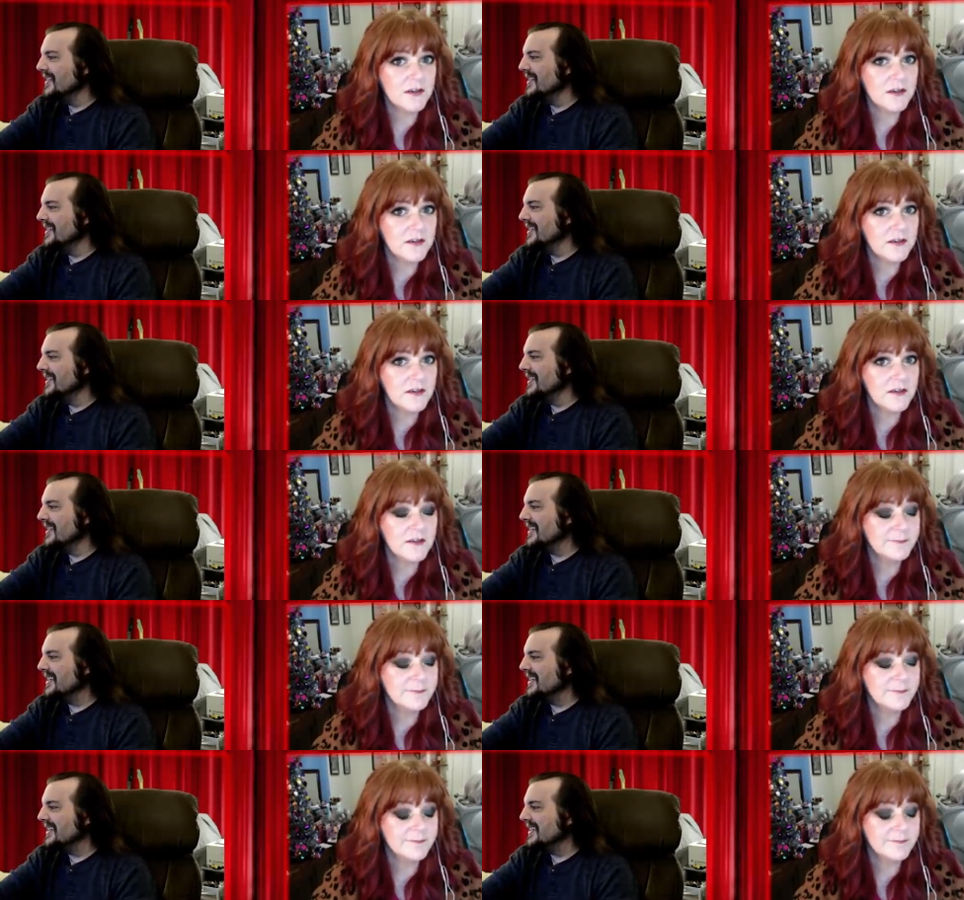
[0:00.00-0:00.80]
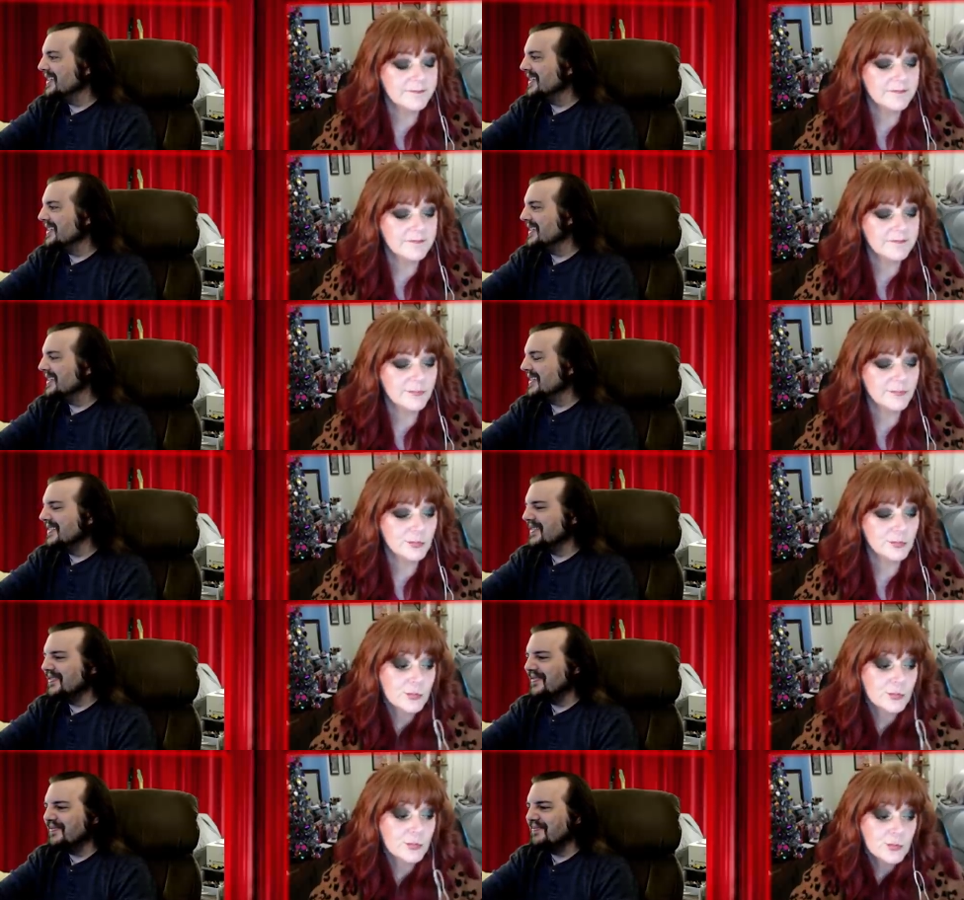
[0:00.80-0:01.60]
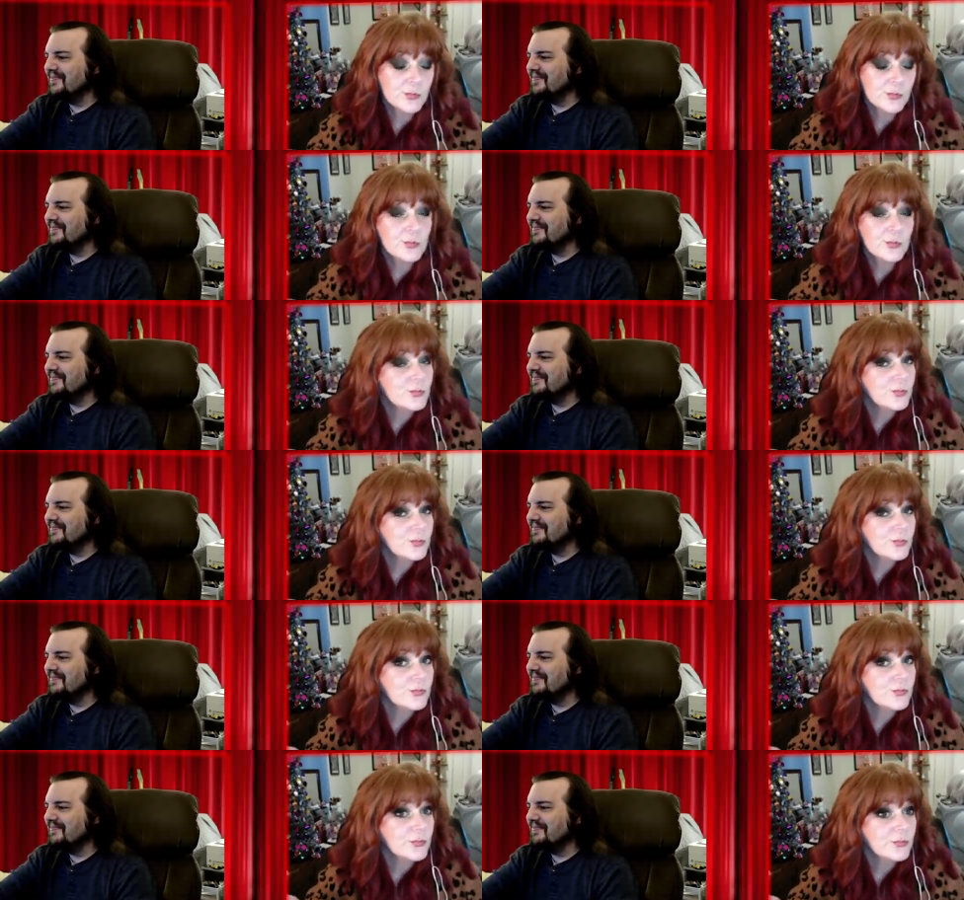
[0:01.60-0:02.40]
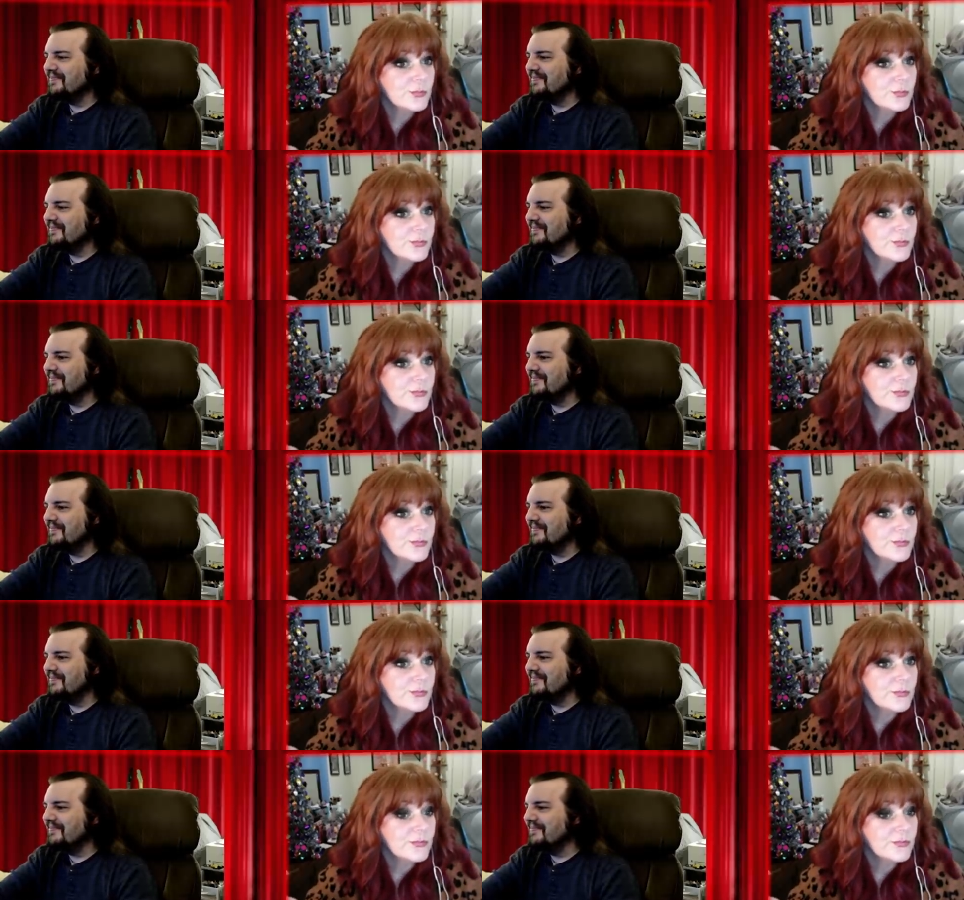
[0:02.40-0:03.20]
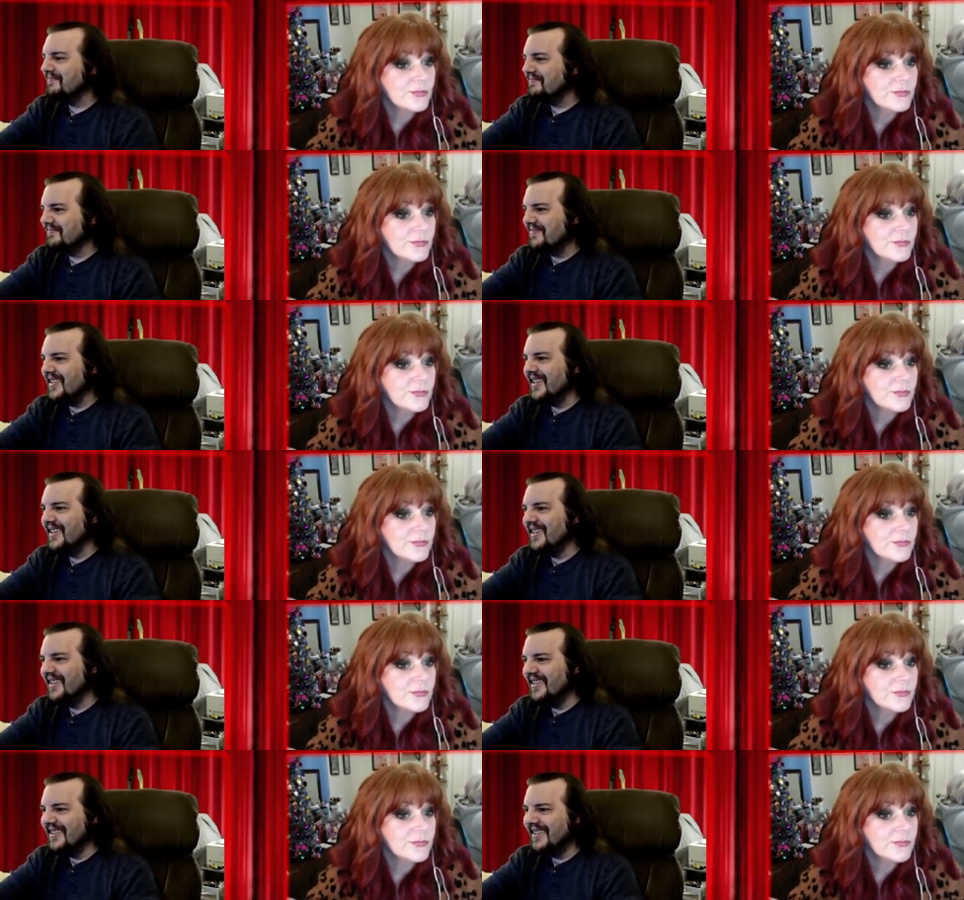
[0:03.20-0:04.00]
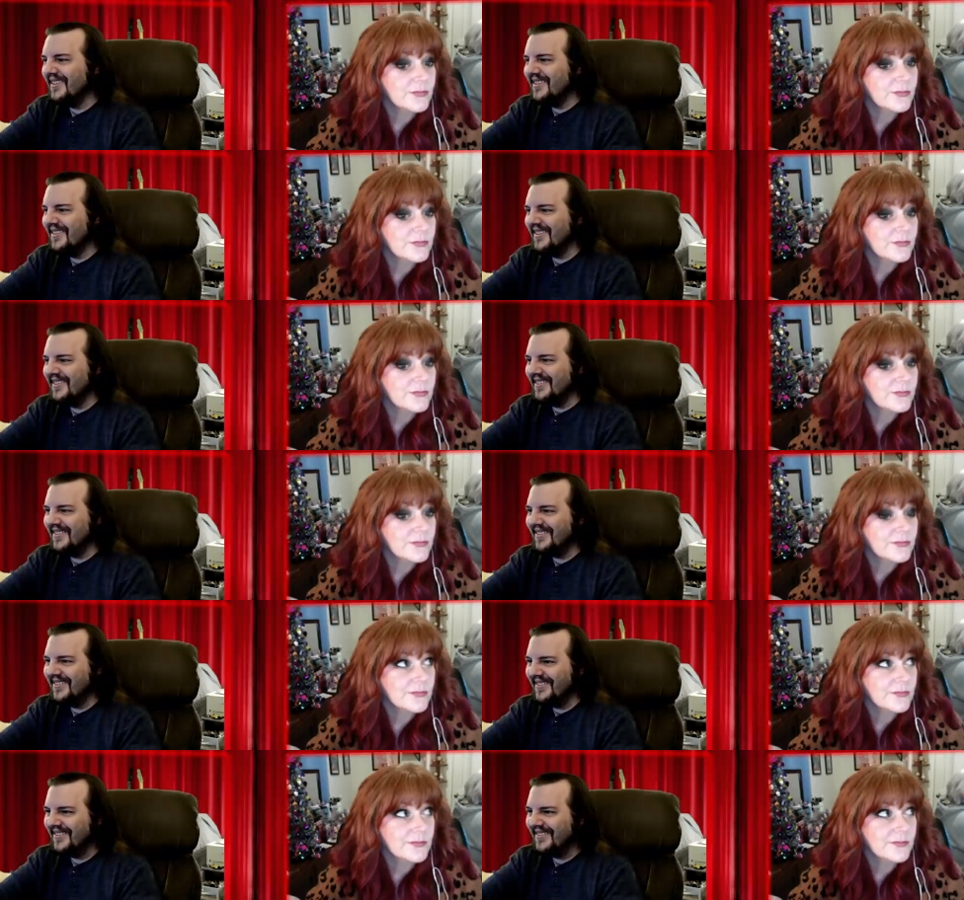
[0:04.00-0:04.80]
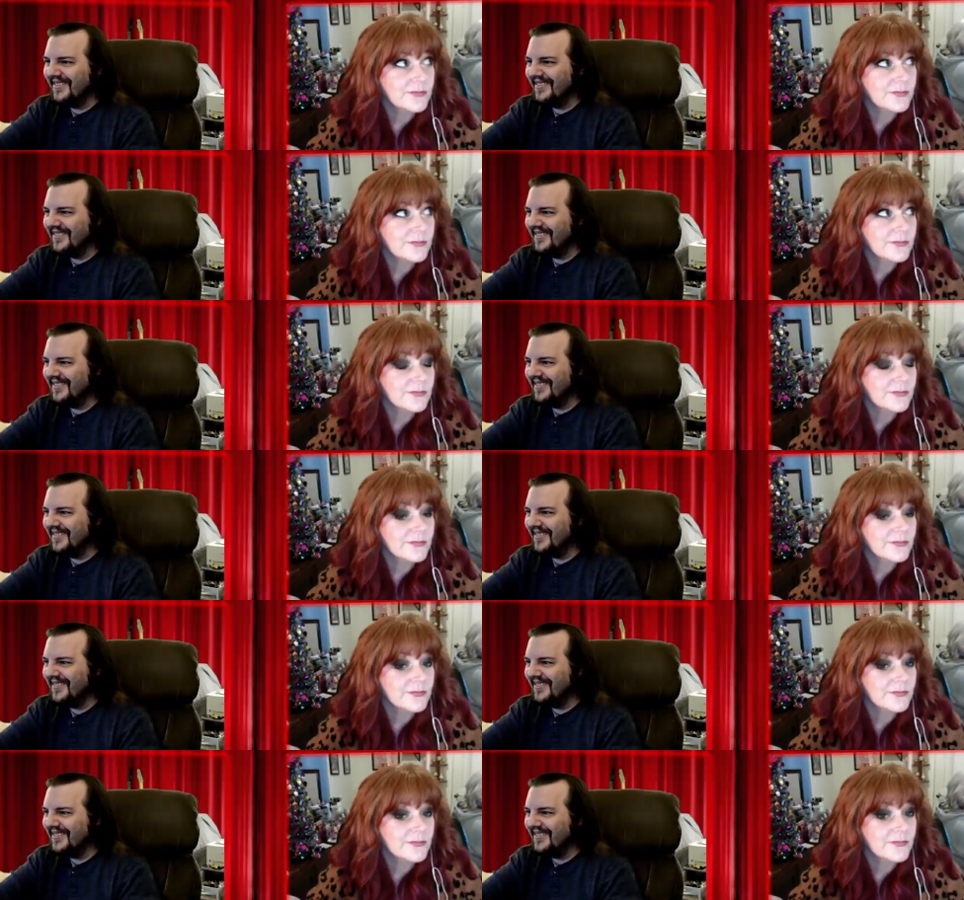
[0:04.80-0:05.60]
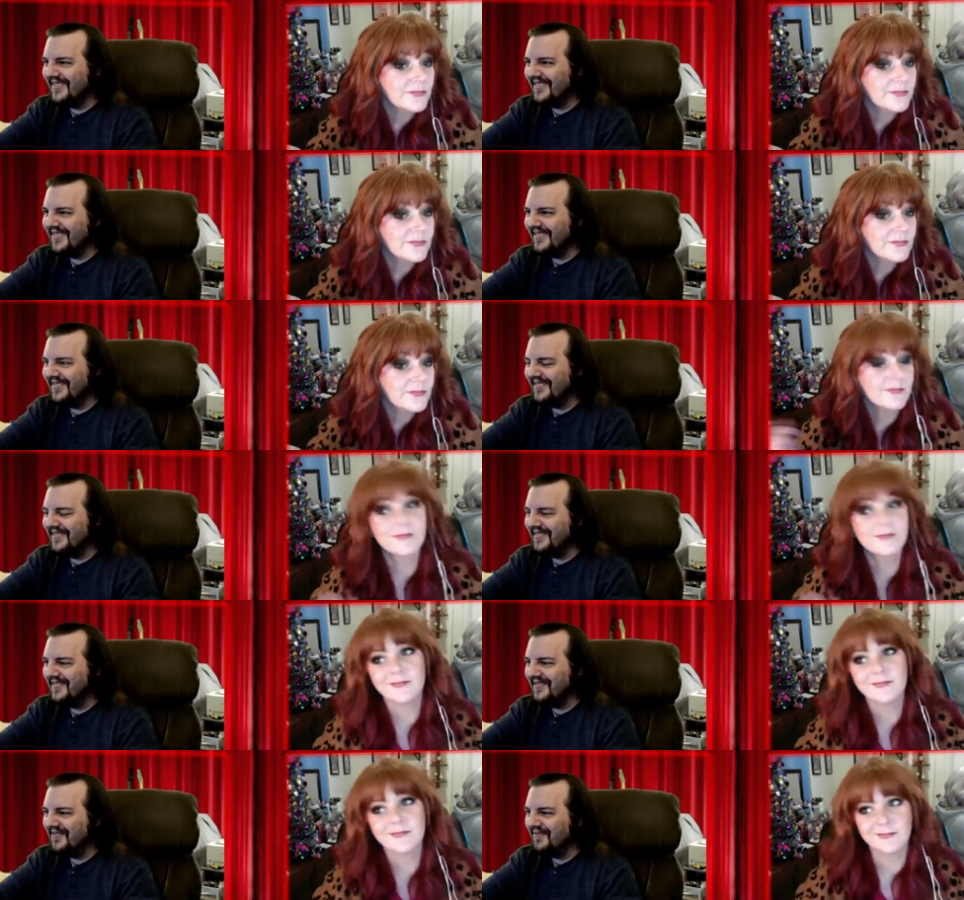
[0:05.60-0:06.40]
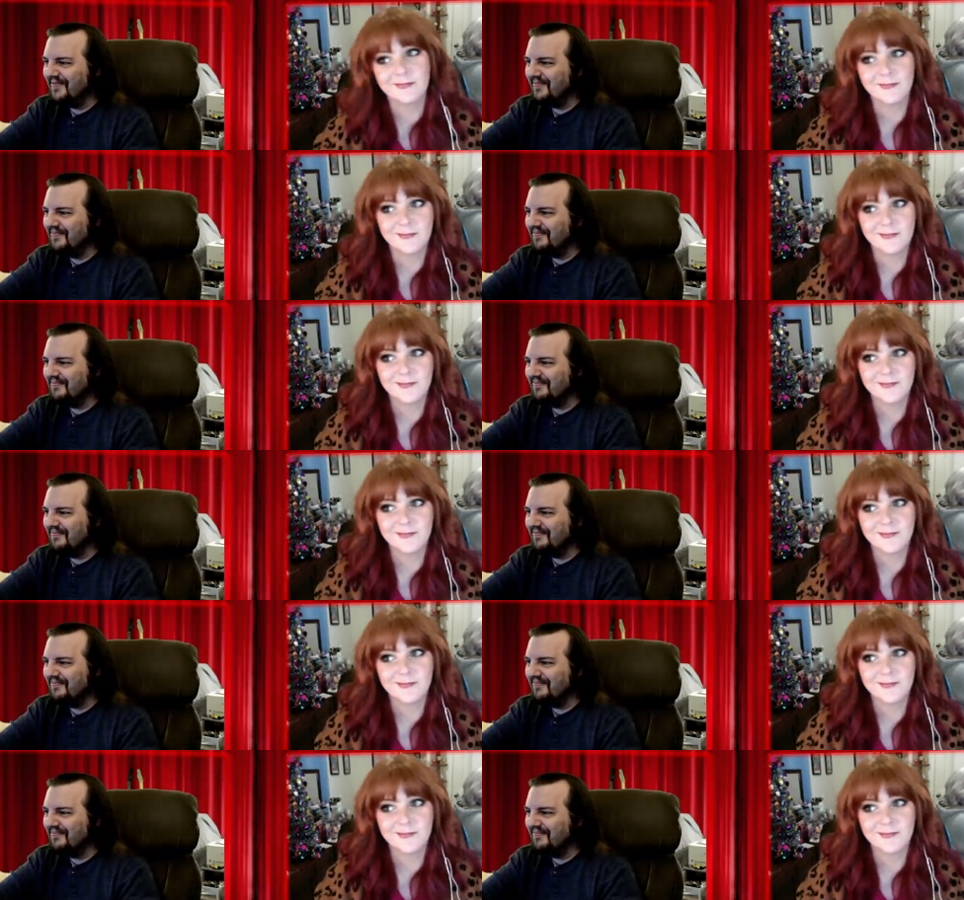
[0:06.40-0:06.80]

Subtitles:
Nothing is said.